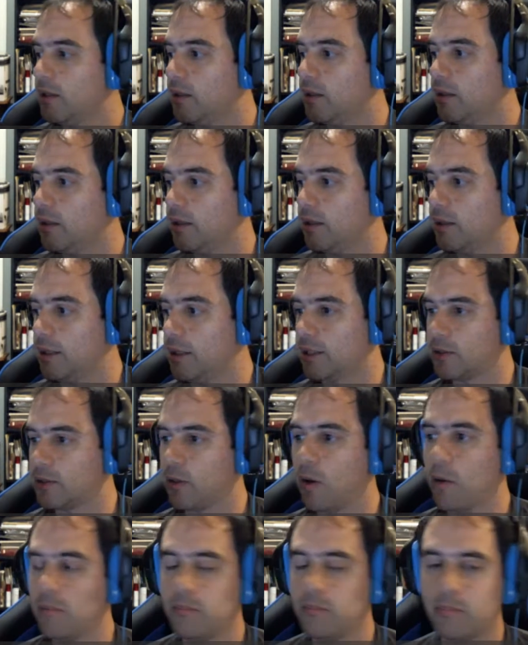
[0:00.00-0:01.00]
At
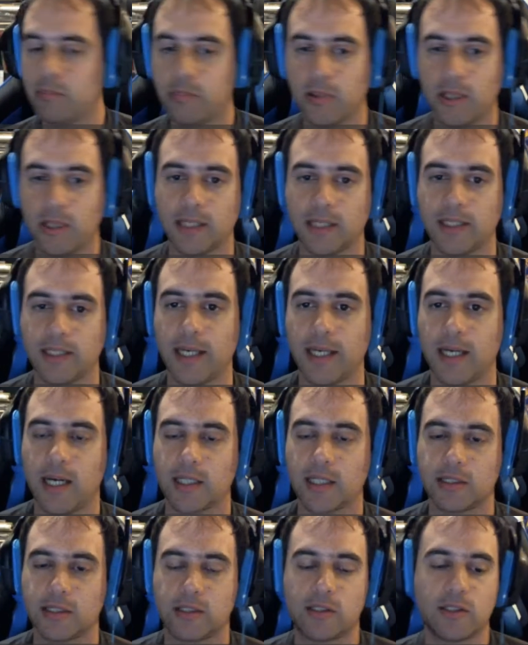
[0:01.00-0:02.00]
home, but I
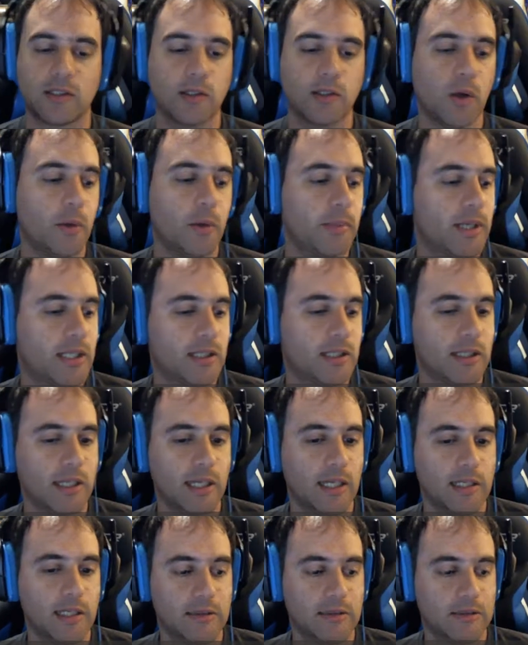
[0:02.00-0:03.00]
had so many
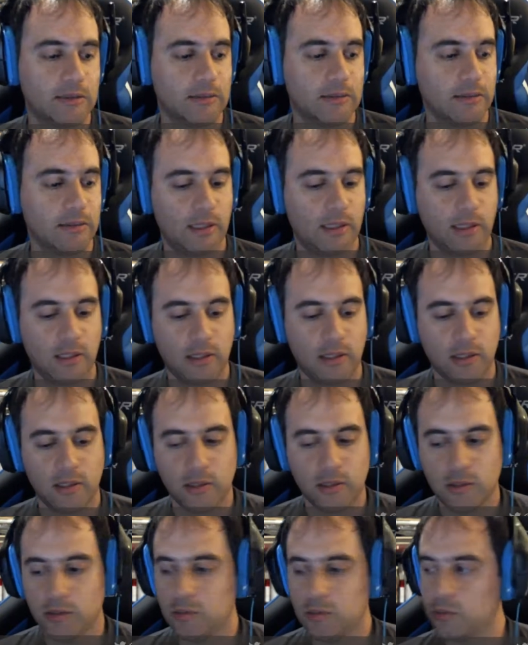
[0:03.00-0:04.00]
delays
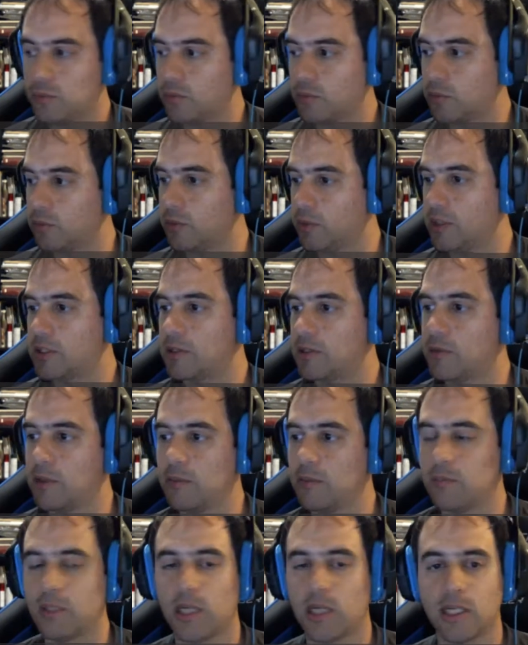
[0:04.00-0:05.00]
to do a
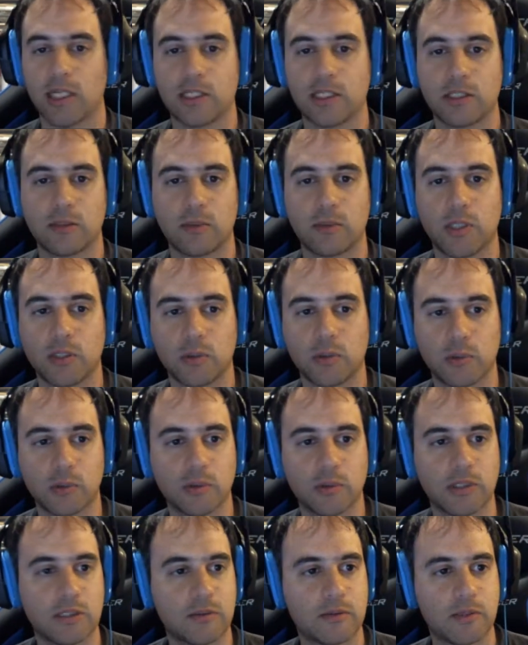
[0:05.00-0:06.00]
stream that I just wanted to
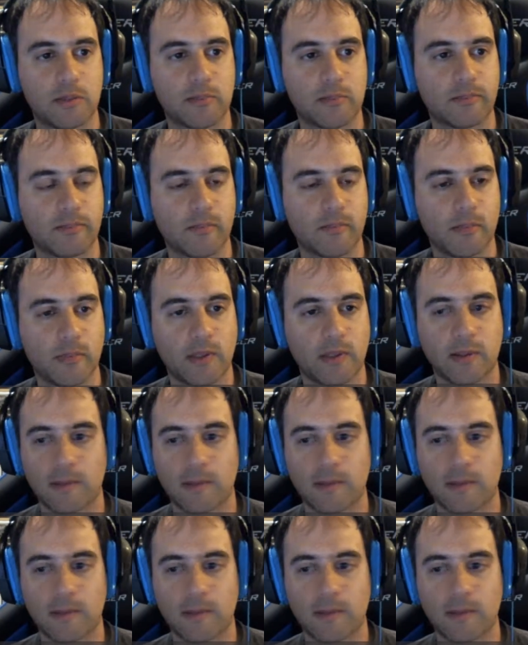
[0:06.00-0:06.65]
do the stream